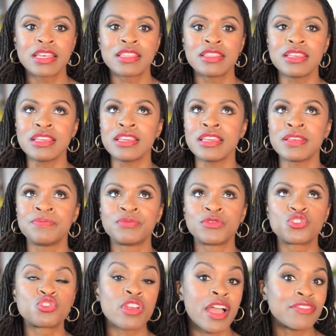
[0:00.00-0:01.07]
the
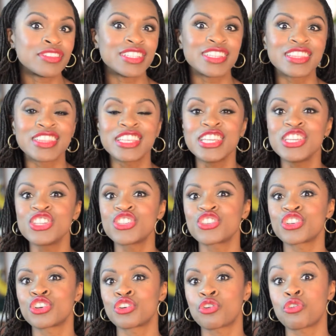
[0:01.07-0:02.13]
Travel and
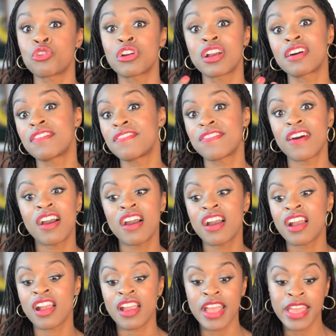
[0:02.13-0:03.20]
Leisure or
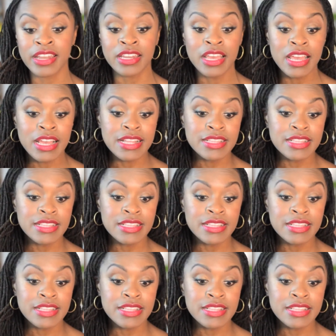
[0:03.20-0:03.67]
Afar, and